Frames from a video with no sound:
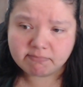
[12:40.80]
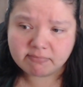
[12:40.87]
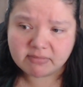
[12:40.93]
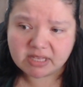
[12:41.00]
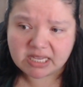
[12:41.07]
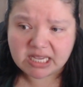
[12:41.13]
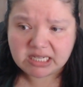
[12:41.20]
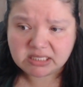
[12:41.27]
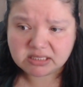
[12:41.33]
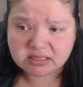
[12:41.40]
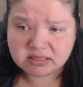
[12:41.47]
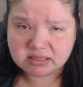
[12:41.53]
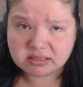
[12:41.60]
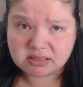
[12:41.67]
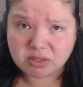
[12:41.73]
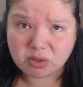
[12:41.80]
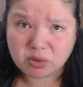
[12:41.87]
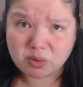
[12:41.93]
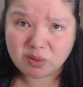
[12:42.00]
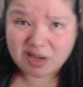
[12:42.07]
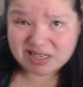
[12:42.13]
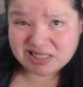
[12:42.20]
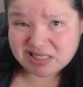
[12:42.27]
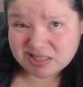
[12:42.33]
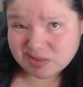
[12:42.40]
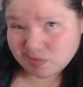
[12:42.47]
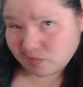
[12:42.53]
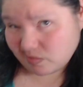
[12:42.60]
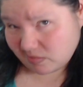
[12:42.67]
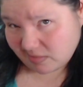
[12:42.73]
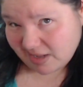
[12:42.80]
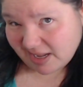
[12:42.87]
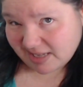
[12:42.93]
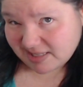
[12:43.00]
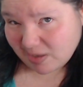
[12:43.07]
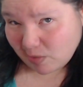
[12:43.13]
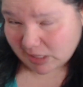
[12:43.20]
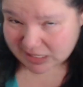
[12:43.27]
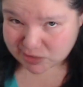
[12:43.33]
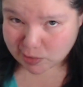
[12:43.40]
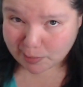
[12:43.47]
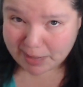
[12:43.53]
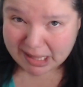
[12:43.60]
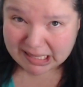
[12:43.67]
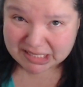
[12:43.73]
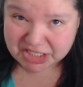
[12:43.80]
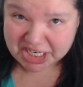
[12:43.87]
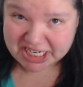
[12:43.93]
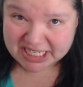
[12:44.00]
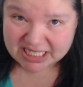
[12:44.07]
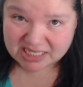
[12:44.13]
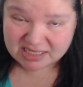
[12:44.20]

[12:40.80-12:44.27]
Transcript: Yeah, so I guess I wanted to apologize.